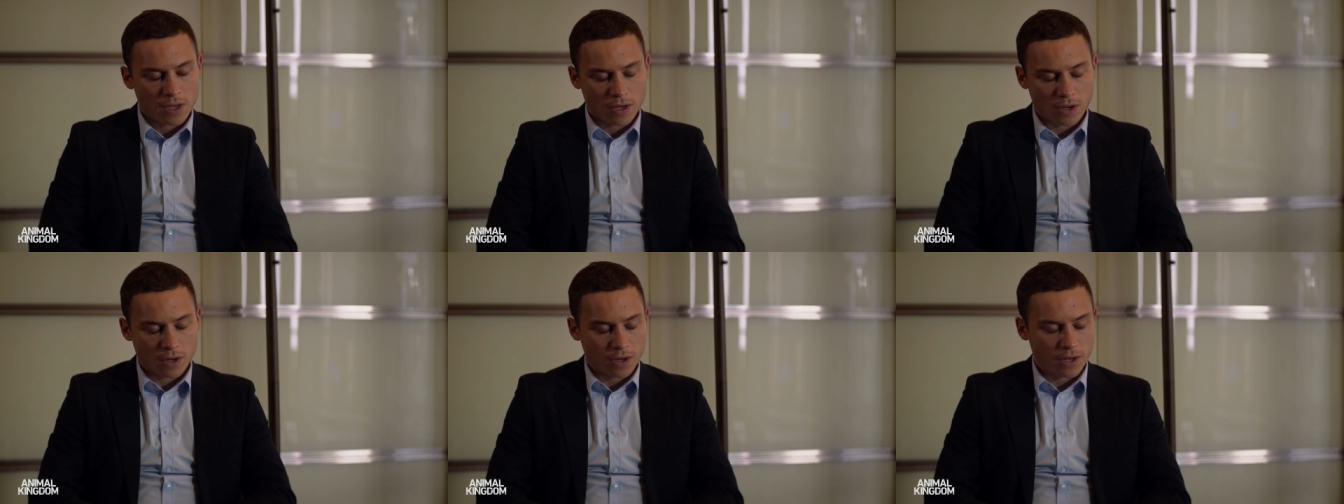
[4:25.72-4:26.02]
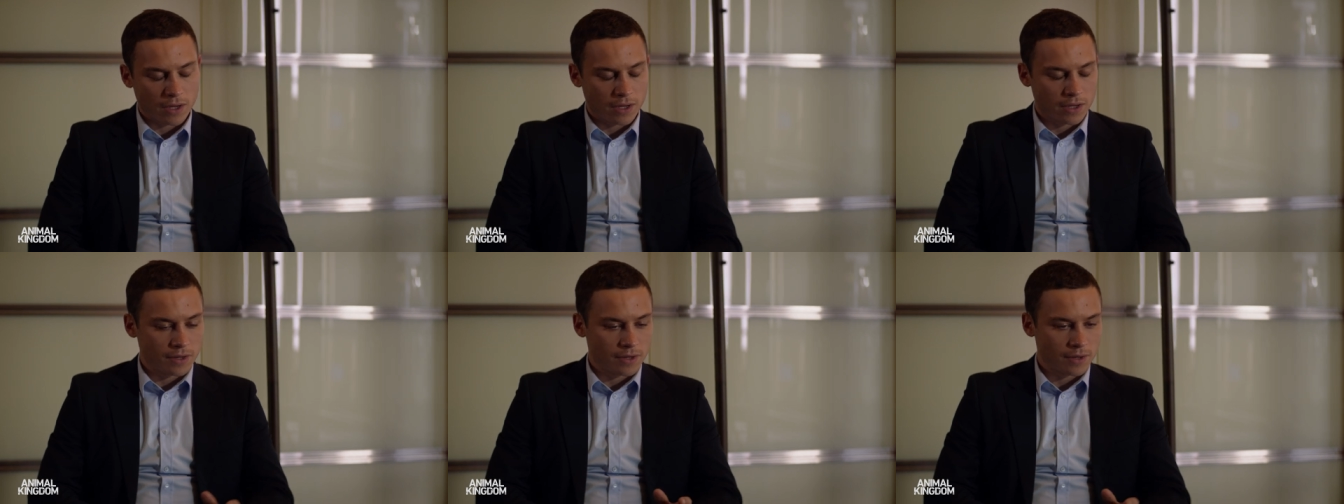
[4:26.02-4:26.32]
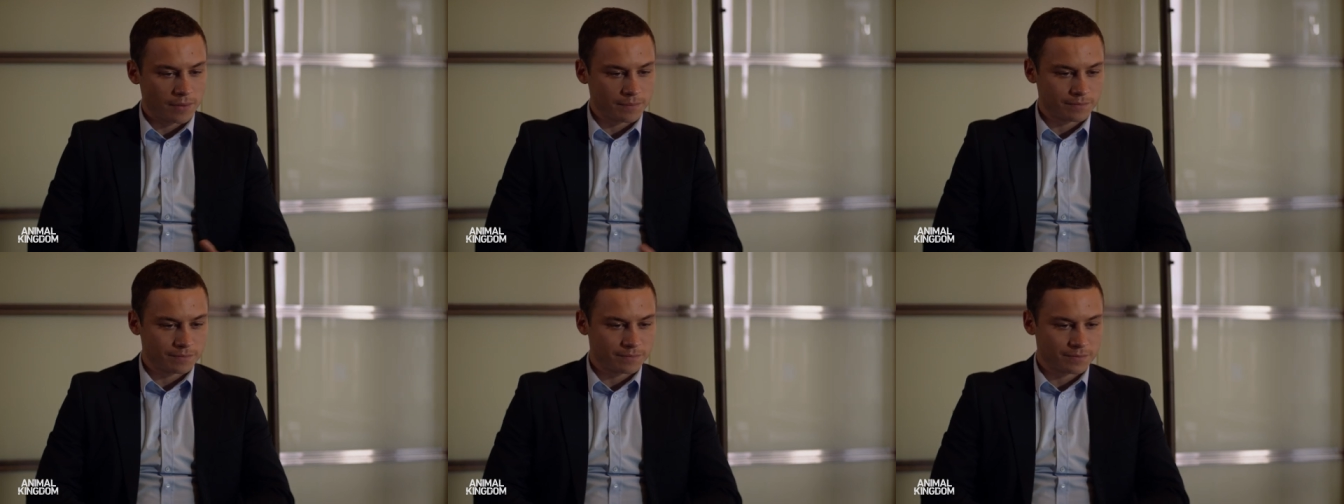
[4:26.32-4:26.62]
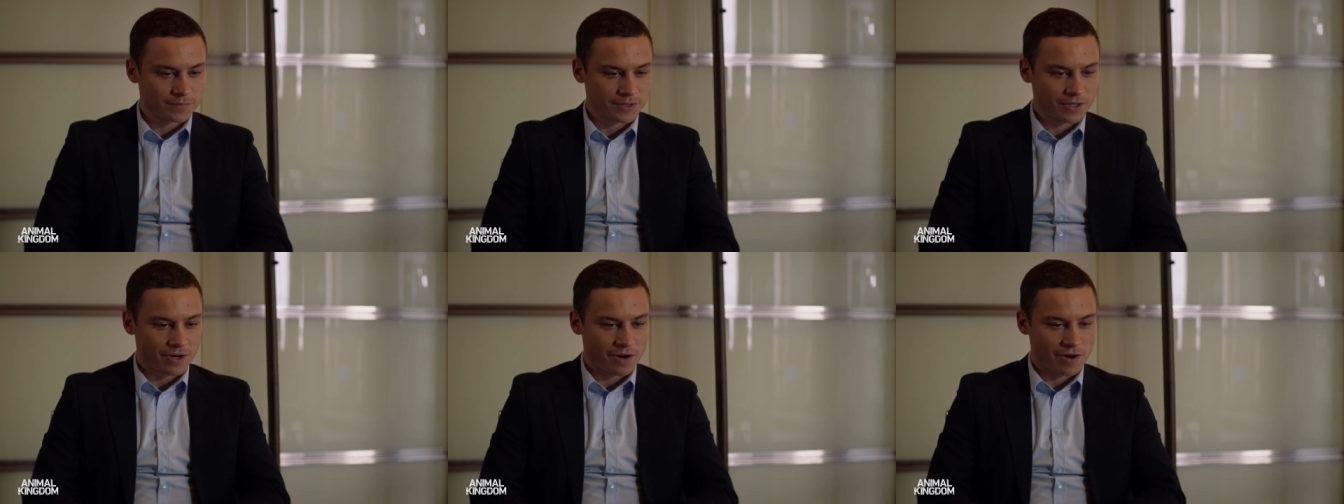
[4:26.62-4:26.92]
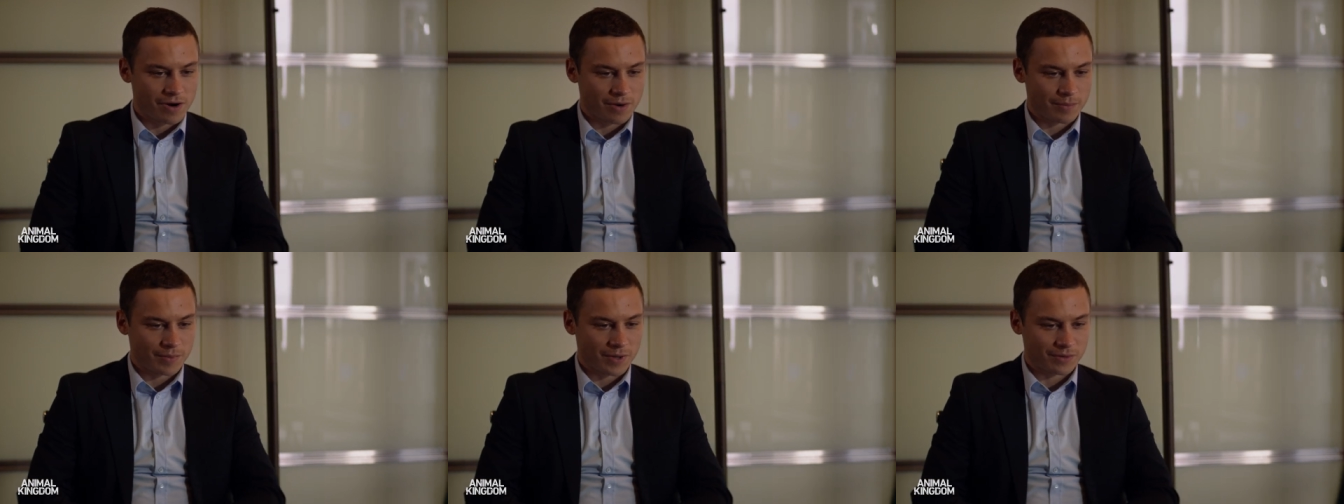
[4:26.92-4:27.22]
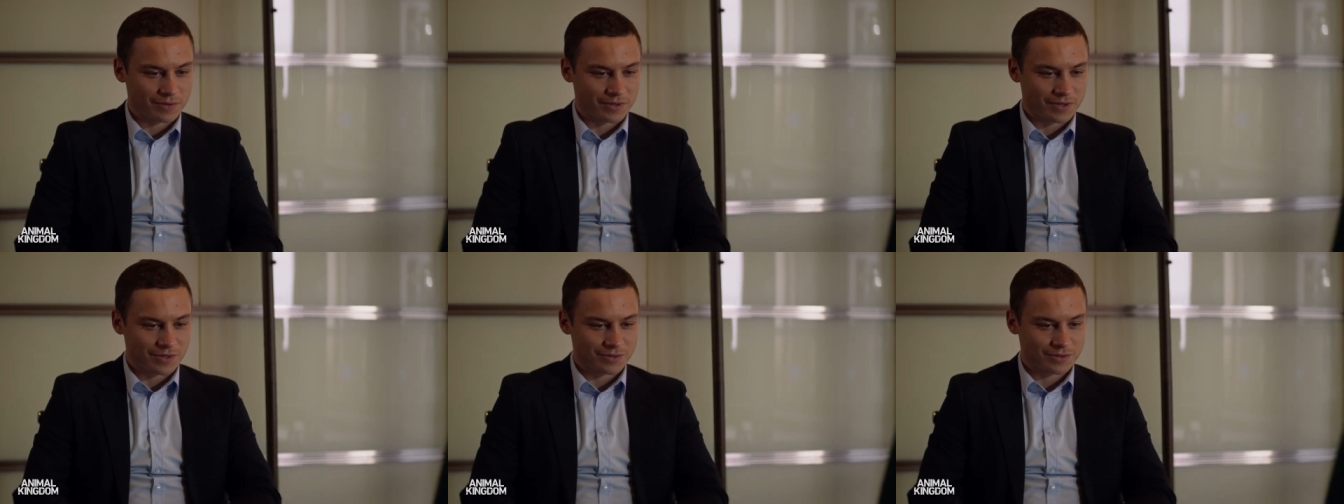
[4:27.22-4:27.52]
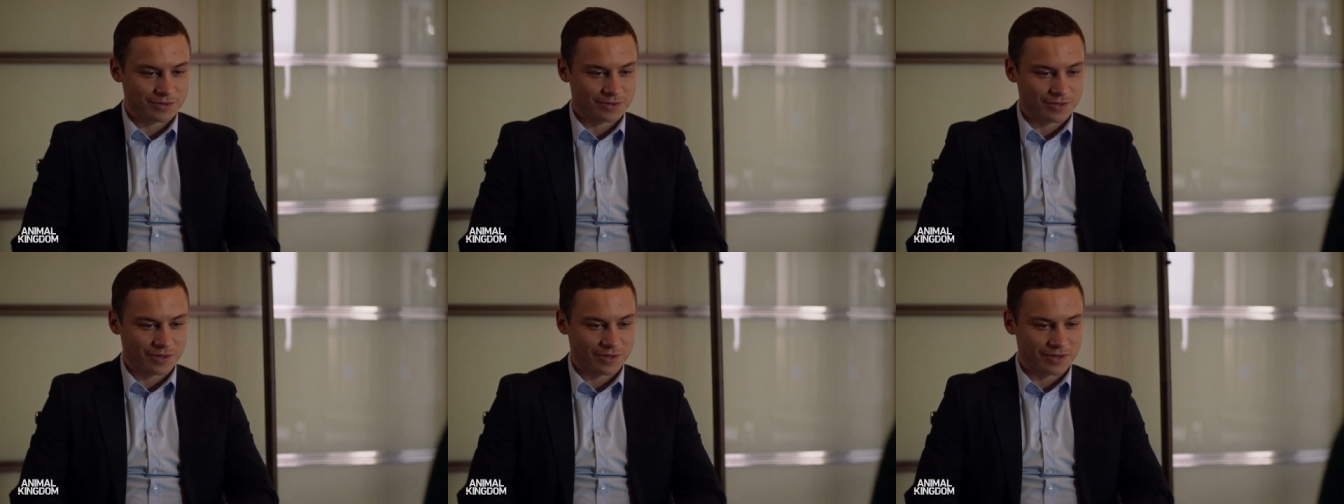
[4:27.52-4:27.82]
Uh, and I'm sorry about the
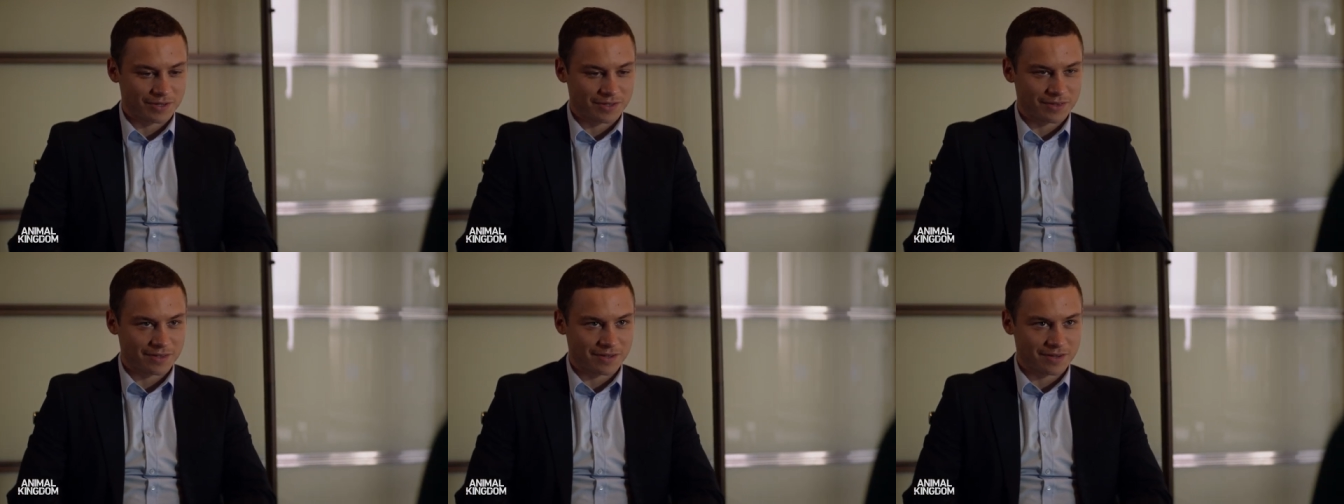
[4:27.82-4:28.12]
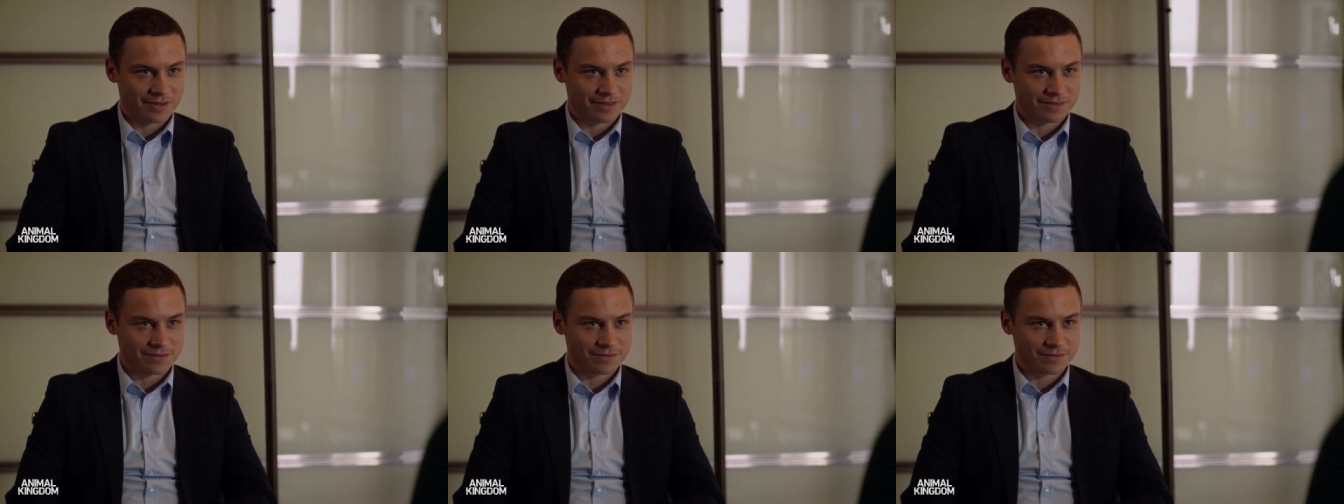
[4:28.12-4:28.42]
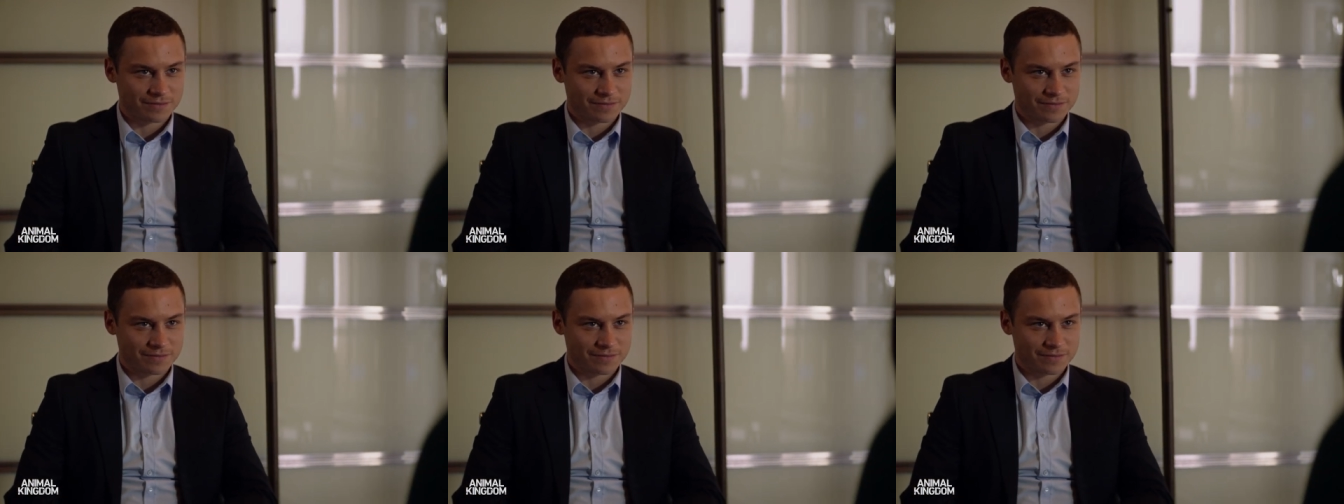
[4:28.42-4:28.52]
attorney thing.